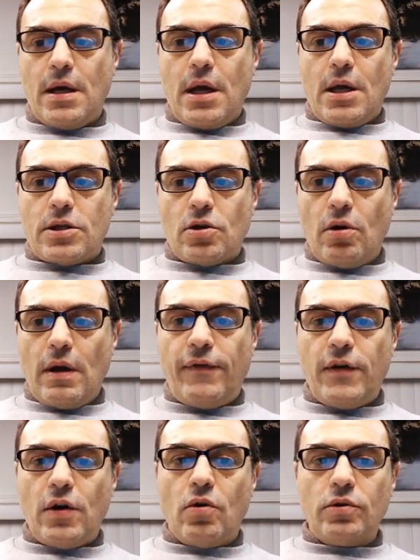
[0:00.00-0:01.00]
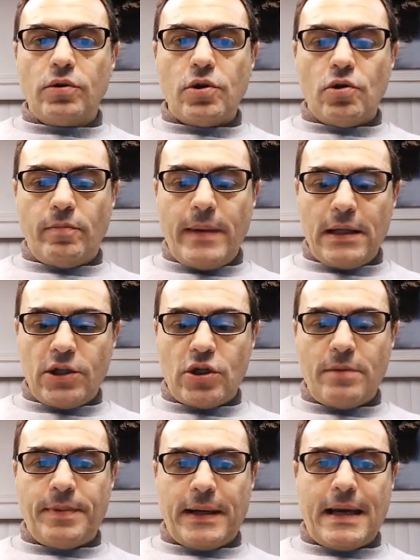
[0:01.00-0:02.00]
So if you go to your
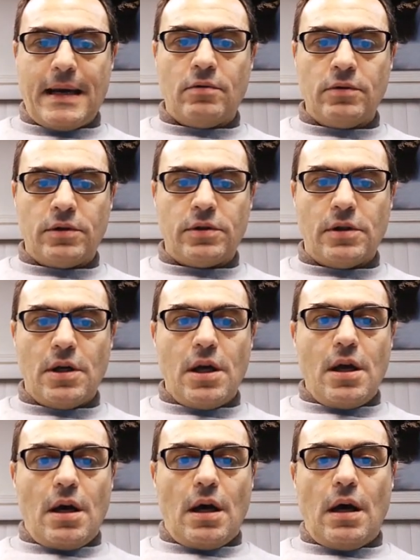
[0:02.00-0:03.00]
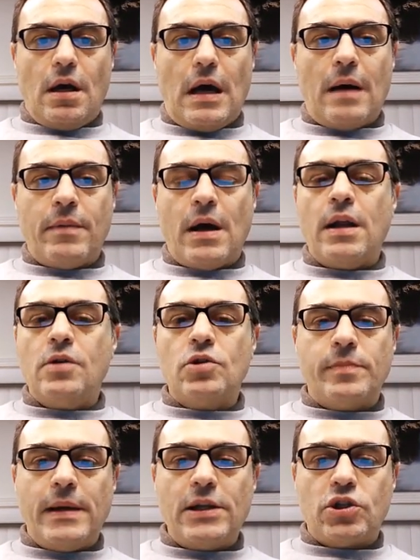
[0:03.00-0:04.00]
Mailchimp account, I'm gonna use
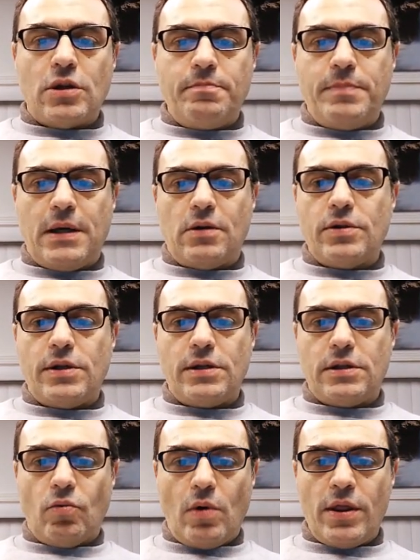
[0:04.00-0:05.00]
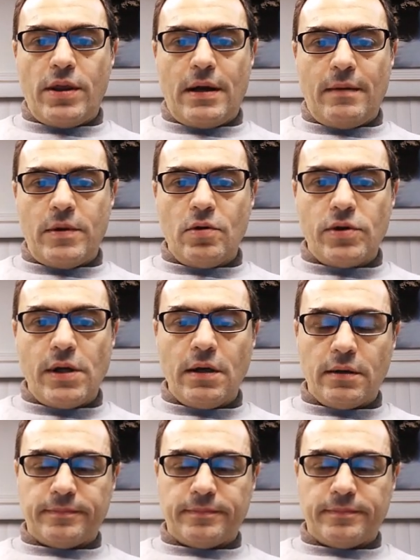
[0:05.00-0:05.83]
Mailchimp because it's the one that I'm using,